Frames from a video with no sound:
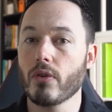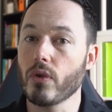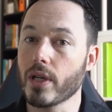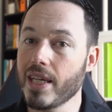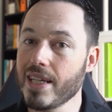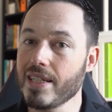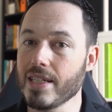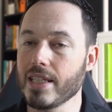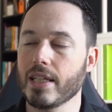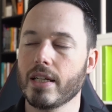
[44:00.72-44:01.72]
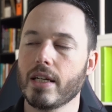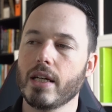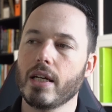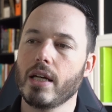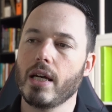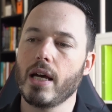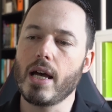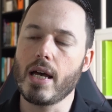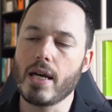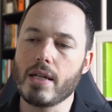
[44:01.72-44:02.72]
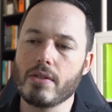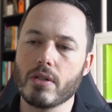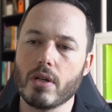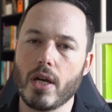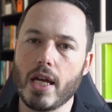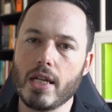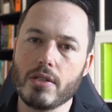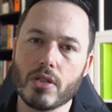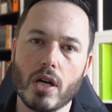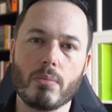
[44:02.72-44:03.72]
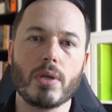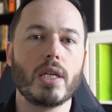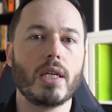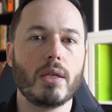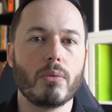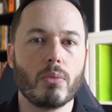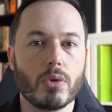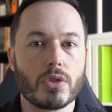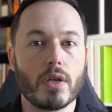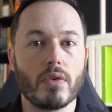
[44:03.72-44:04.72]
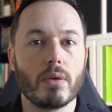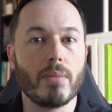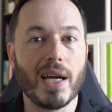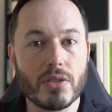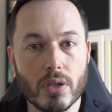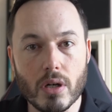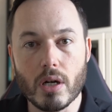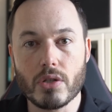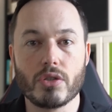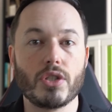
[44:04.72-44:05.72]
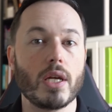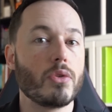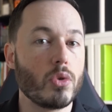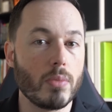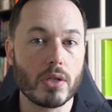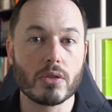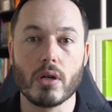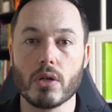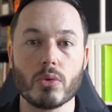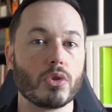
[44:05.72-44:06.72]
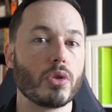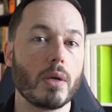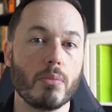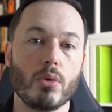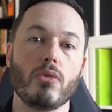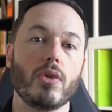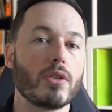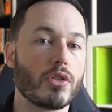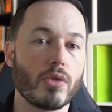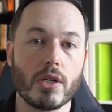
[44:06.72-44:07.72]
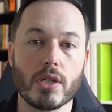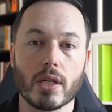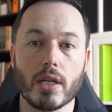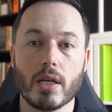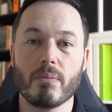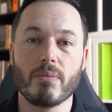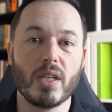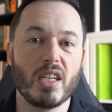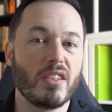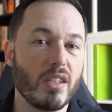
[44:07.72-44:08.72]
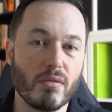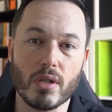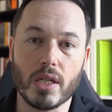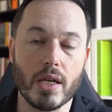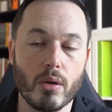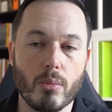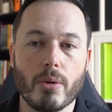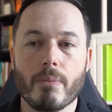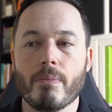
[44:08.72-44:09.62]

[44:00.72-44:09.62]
for kidney. And anytime he was given massage, gentle massage, or tried moving, stretching, it didn't really help.